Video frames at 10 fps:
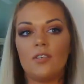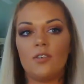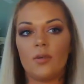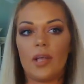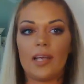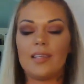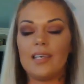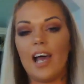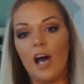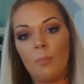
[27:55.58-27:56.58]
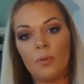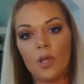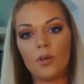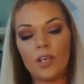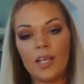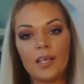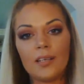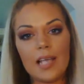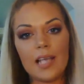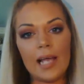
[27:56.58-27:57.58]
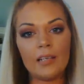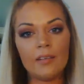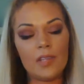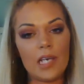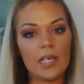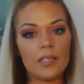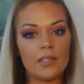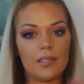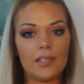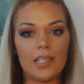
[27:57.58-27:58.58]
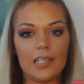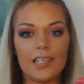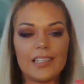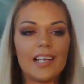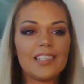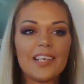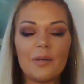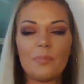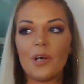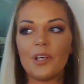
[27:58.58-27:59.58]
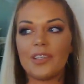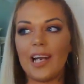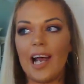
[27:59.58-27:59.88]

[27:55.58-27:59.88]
to do like the uploading side of things because that's like the part that